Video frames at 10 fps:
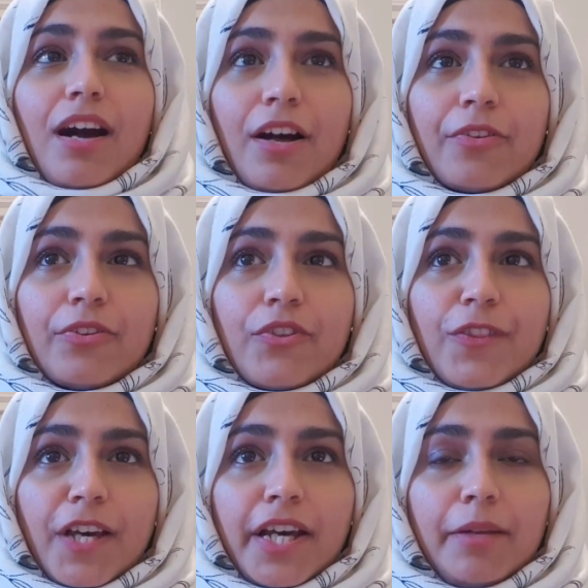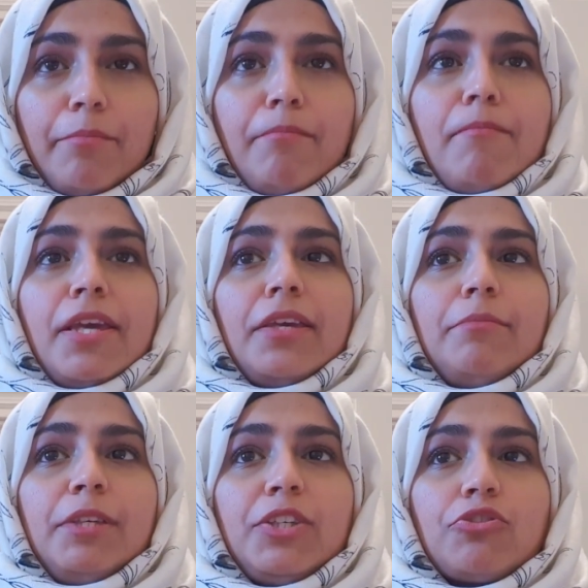Other than that,
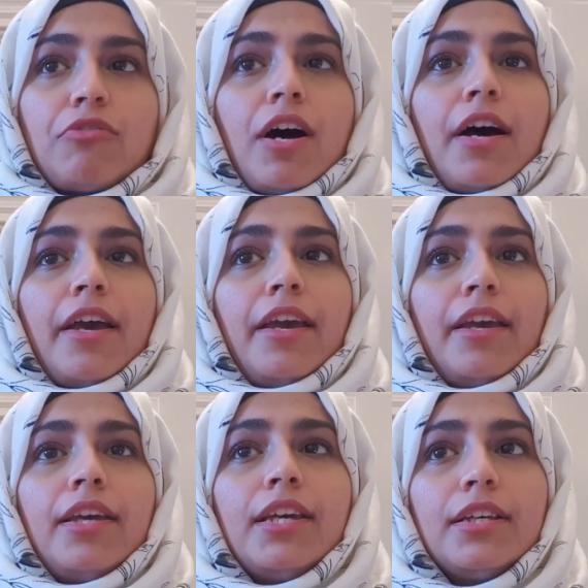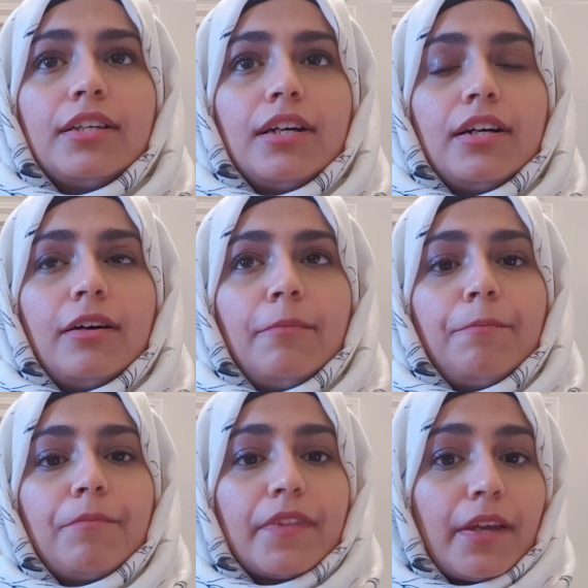maybe try
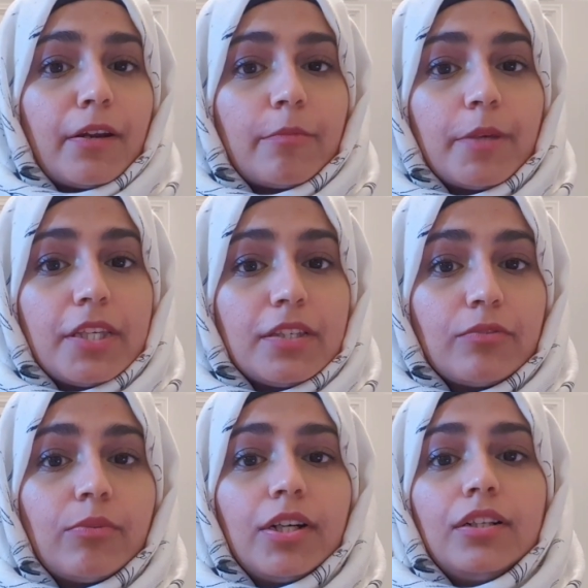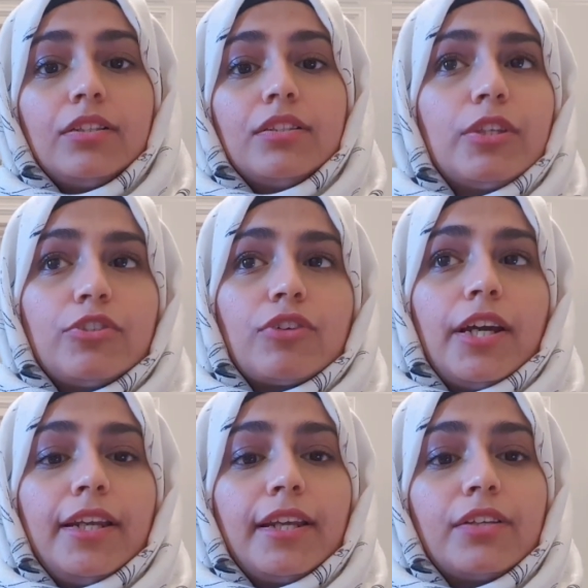um, therapy as well. You can
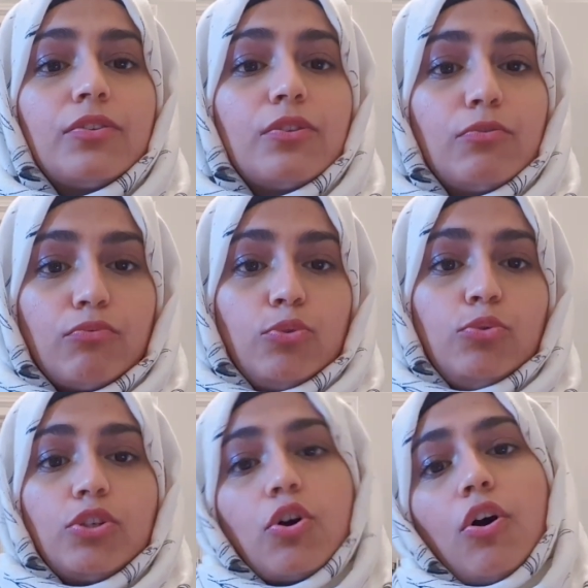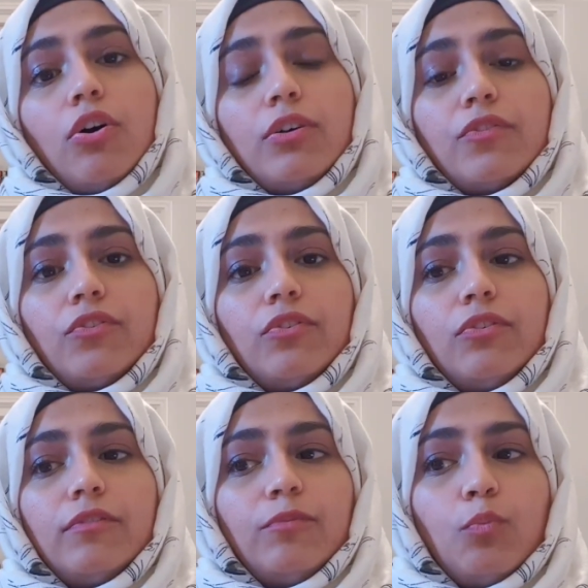try and get to the root cause
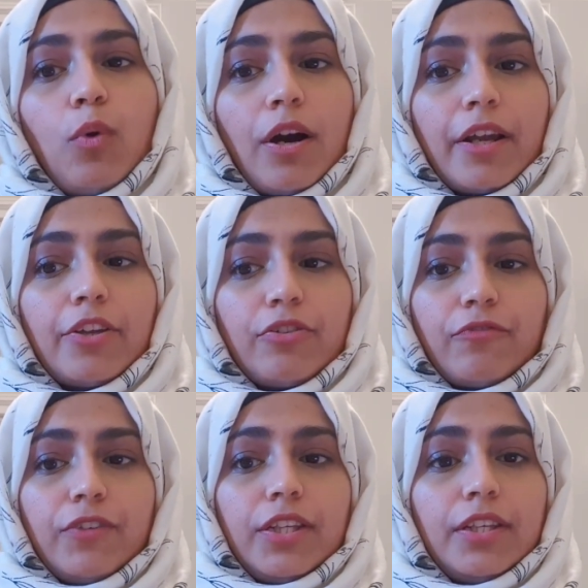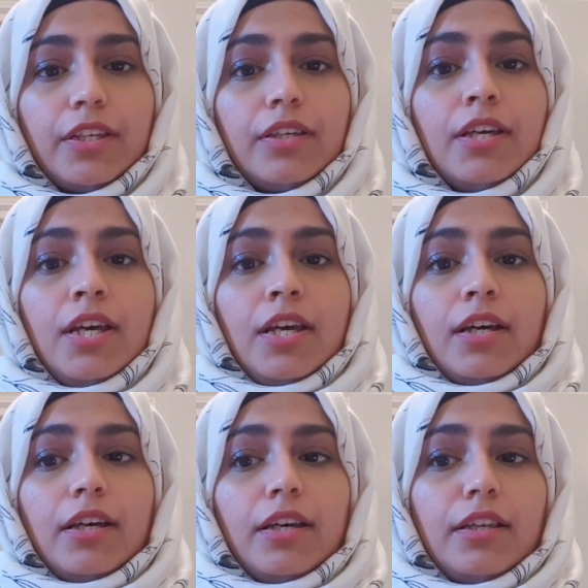of why you're feeling
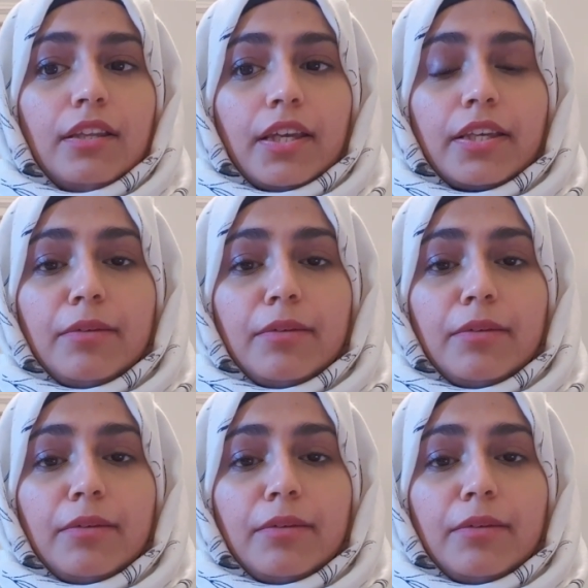like